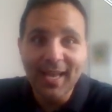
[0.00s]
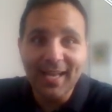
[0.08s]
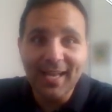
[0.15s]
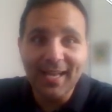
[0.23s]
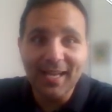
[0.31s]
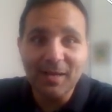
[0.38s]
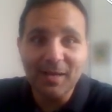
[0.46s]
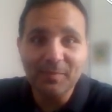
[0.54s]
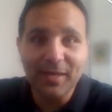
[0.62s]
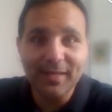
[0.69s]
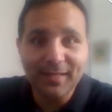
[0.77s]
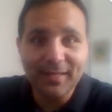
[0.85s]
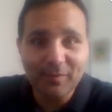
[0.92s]

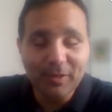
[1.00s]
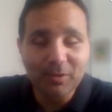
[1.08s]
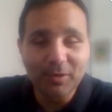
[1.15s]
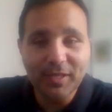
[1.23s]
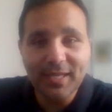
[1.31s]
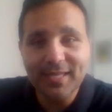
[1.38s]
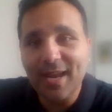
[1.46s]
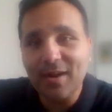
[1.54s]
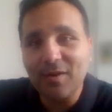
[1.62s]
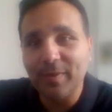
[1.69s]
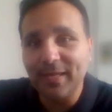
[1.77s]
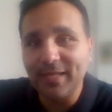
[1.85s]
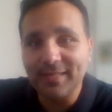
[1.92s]
But if we look here,
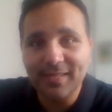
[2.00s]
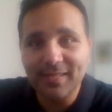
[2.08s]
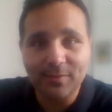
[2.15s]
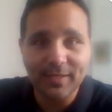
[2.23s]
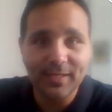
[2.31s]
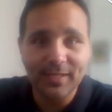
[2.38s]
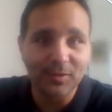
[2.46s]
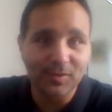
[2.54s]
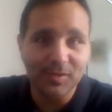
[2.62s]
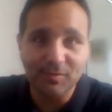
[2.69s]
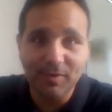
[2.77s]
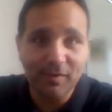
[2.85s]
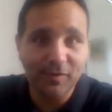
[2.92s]
Narrabeen, Surry Hills
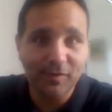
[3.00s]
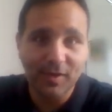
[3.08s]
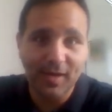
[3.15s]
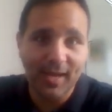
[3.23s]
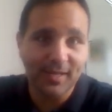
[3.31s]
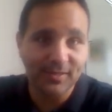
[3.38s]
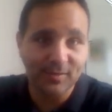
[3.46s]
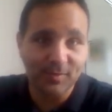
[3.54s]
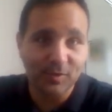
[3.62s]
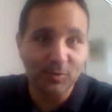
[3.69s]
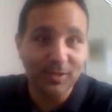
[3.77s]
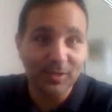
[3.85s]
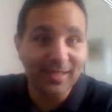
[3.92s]
and Redfern houses
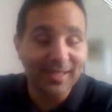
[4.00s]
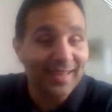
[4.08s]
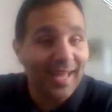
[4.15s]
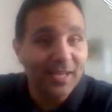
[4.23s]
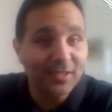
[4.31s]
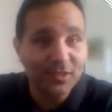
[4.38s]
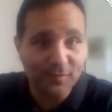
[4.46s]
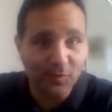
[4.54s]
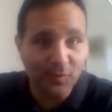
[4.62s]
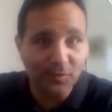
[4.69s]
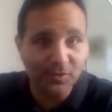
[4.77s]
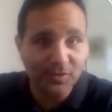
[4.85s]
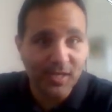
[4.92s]
recorded the largest
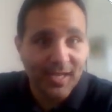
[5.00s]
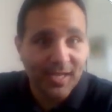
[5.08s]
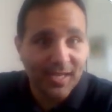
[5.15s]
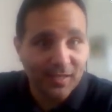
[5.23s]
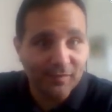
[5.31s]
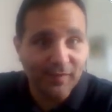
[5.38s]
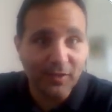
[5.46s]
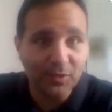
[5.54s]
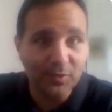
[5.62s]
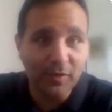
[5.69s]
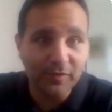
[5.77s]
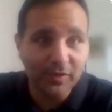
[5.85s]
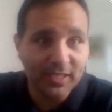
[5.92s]
falls in
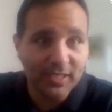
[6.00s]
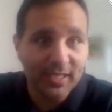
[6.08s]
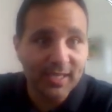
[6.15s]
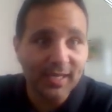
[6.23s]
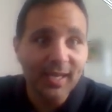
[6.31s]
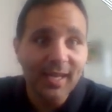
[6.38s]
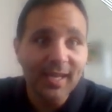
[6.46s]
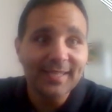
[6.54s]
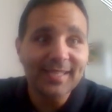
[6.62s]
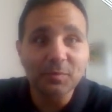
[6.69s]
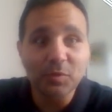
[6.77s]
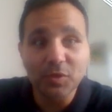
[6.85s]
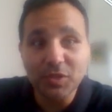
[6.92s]
value over the year,
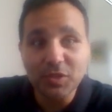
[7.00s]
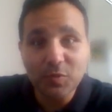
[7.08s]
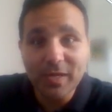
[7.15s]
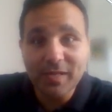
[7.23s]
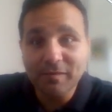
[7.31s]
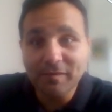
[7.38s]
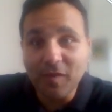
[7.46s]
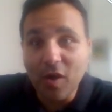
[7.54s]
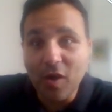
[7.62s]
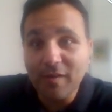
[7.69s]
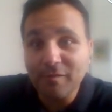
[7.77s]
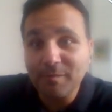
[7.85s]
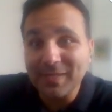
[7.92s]
down more than
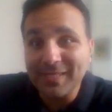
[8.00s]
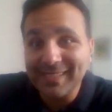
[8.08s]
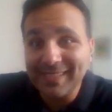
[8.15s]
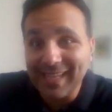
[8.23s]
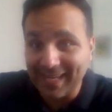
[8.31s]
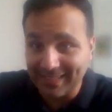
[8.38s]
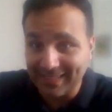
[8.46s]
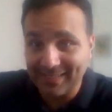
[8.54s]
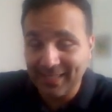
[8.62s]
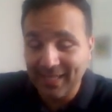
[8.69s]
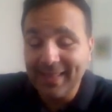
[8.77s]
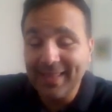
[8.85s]
25%.